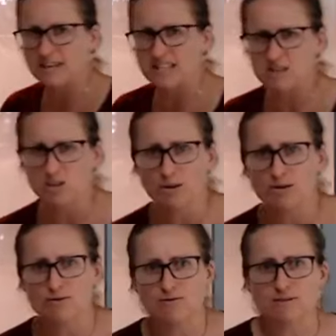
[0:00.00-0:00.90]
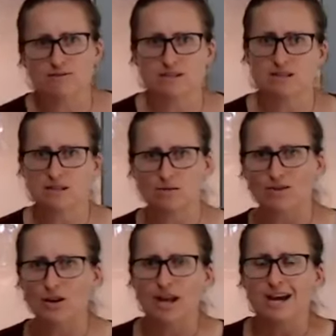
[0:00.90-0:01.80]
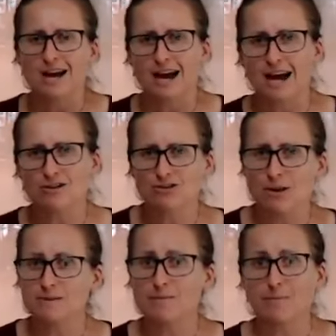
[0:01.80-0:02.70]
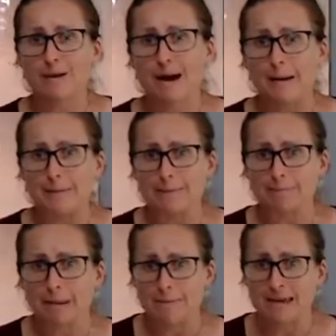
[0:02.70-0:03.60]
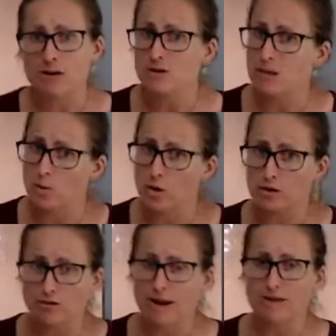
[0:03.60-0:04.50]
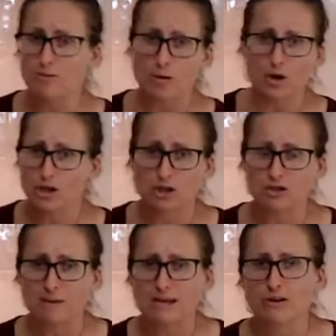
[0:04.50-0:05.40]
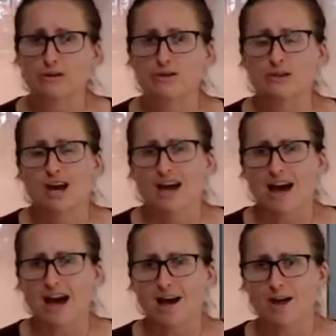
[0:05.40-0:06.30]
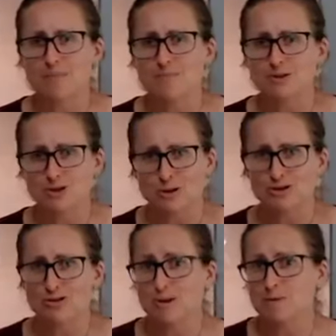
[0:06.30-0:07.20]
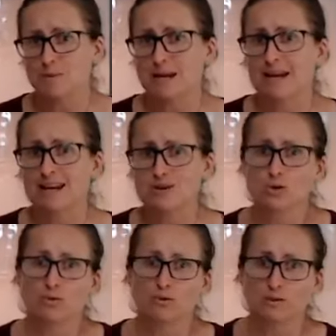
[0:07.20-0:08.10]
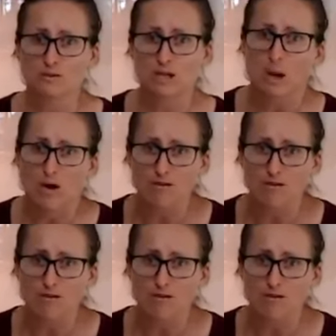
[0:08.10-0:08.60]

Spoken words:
it's 250. So we've got 100 grams of mango. They weren't great, weren't huge mangoes. 200 grams of banana and 250 of